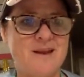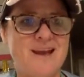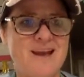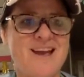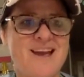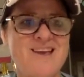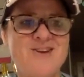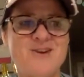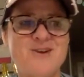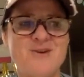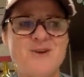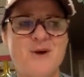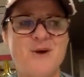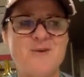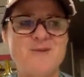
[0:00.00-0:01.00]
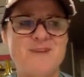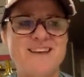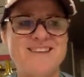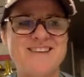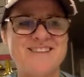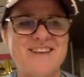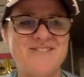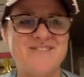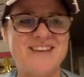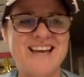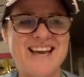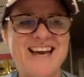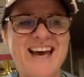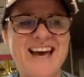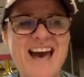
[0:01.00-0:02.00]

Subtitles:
You don't know me, but you love me.